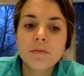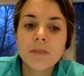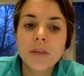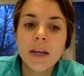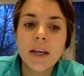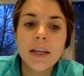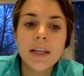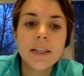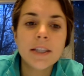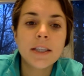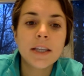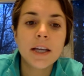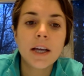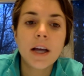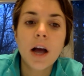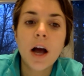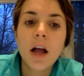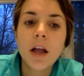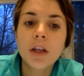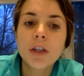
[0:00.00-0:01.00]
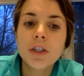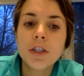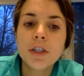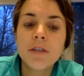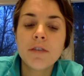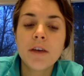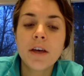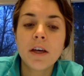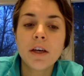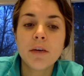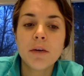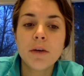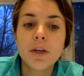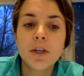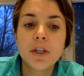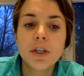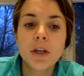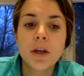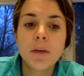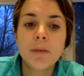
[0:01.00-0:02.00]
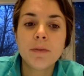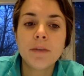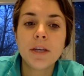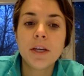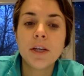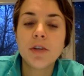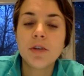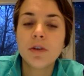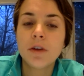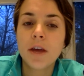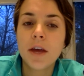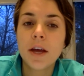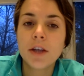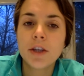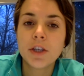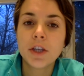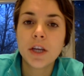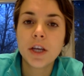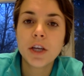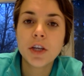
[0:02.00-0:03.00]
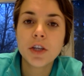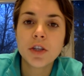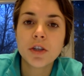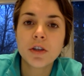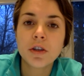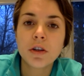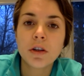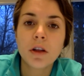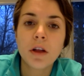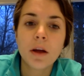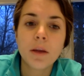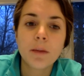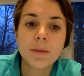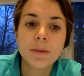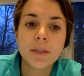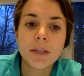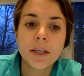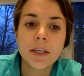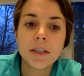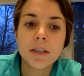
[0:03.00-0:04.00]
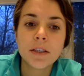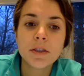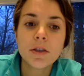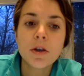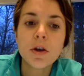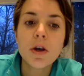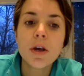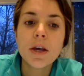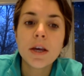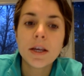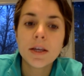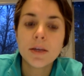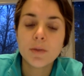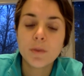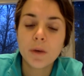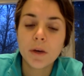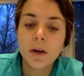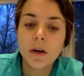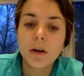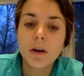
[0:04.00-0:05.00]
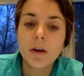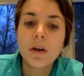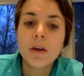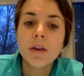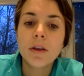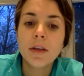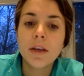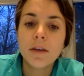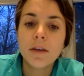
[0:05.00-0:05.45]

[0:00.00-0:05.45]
any psychology evaluation updates or educational updates is where the